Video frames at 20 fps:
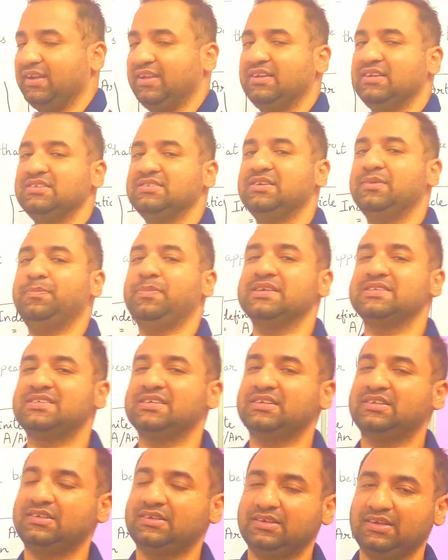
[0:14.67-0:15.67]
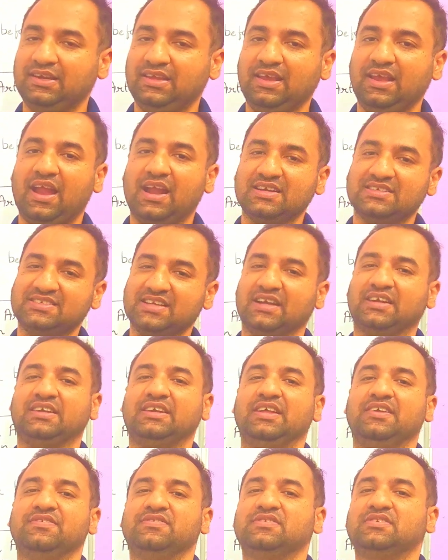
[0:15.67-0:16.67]
Articles are basically
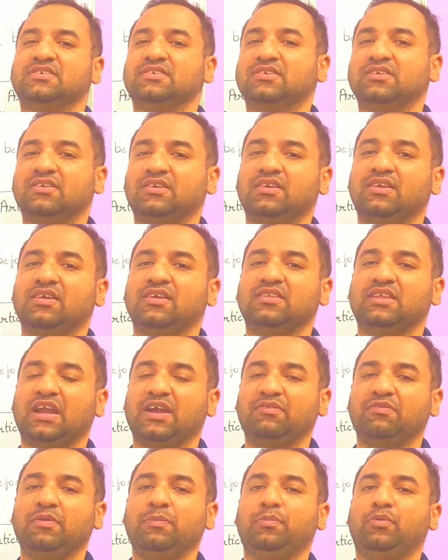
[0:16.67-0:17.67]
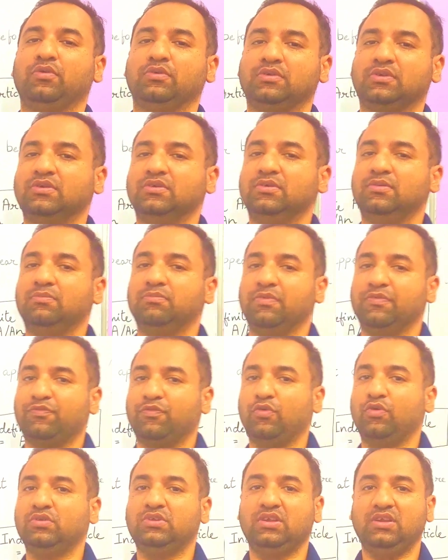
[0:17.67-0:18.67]
adjectives that we put
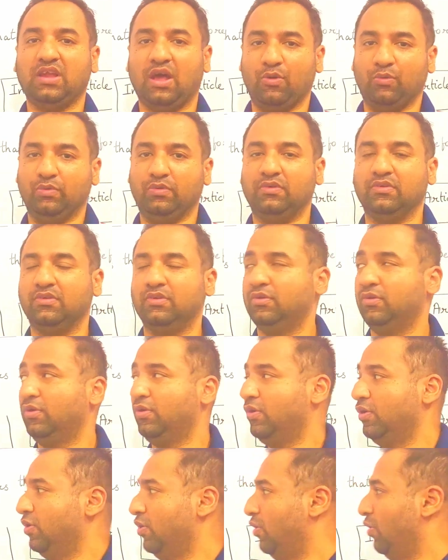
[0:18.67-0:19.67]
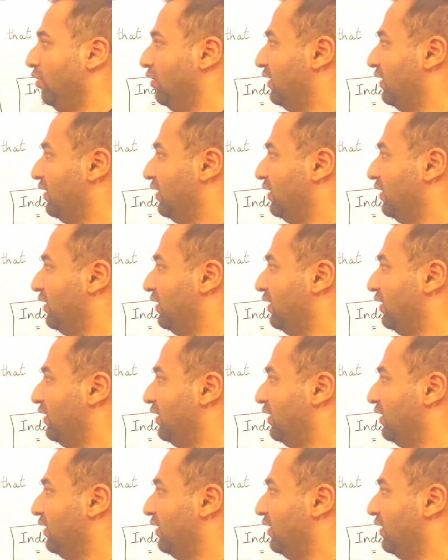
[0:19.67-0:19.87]
before the noun.